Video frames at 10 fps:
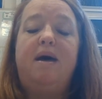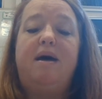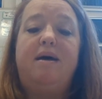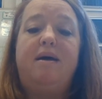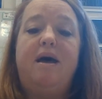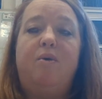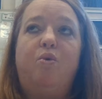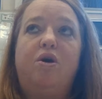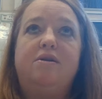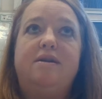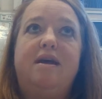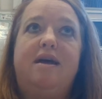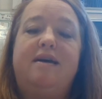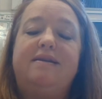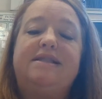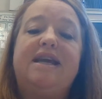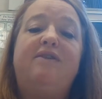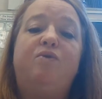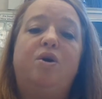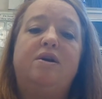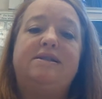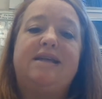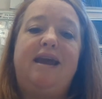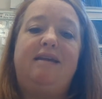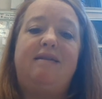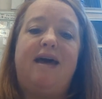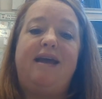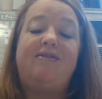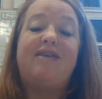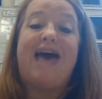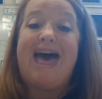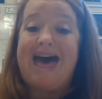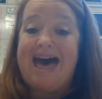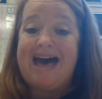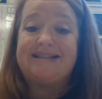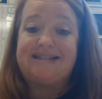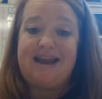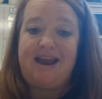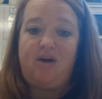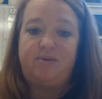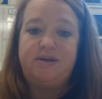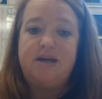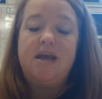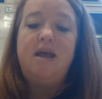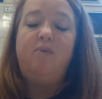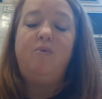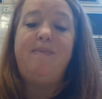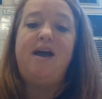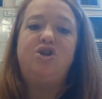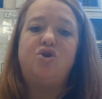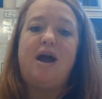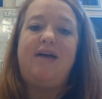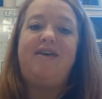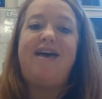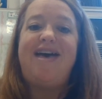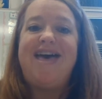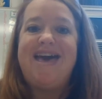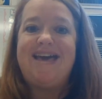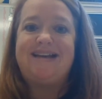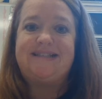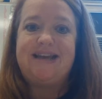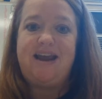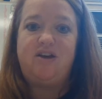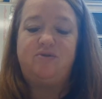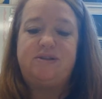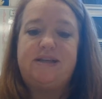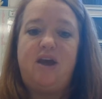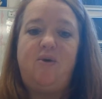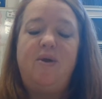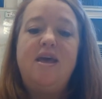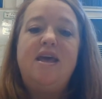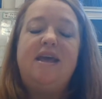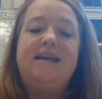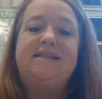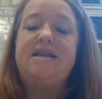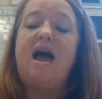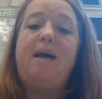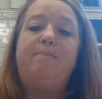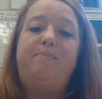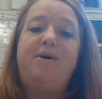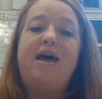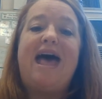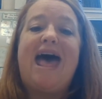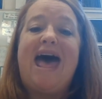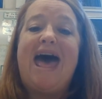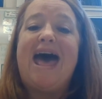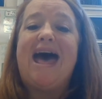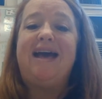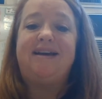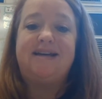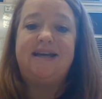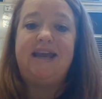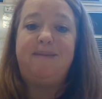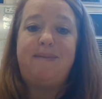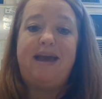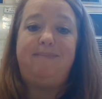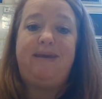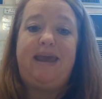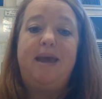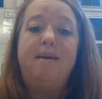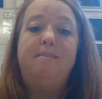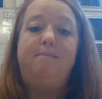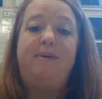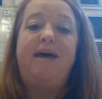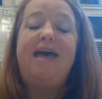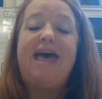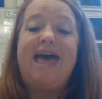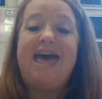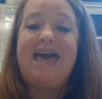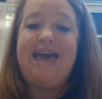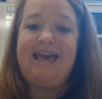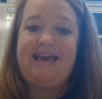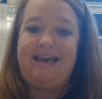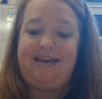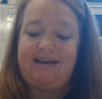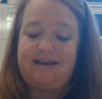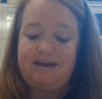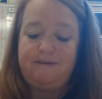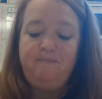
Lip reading: a word, instead of a word saying like the I sound, we might try the A sound. So it's not b-ack, it might be b-ache.